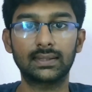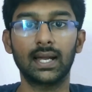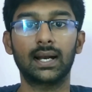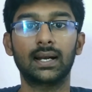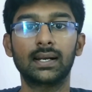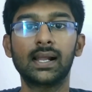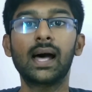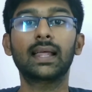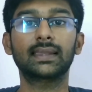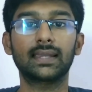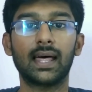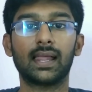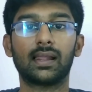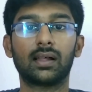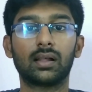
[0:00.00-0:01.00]
Then
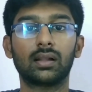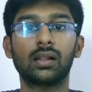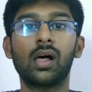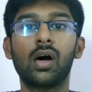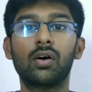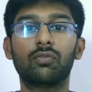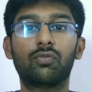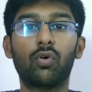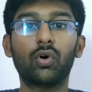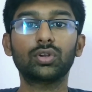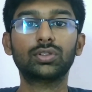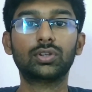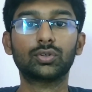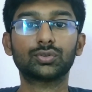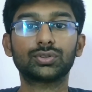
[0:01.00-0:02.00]
there are
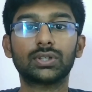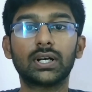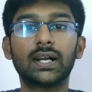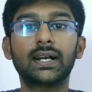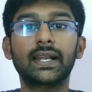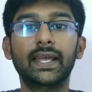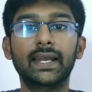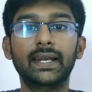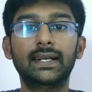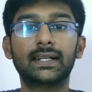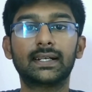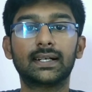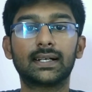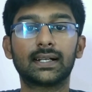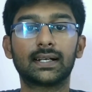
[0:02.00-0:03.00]

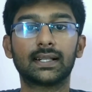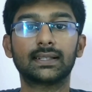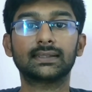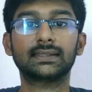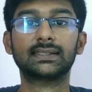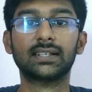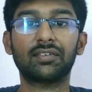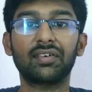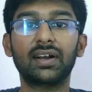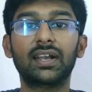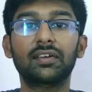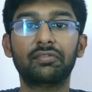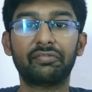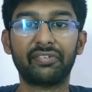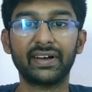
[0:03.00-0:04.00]

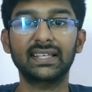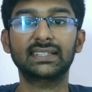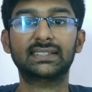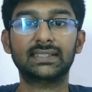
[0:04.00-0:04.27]
4875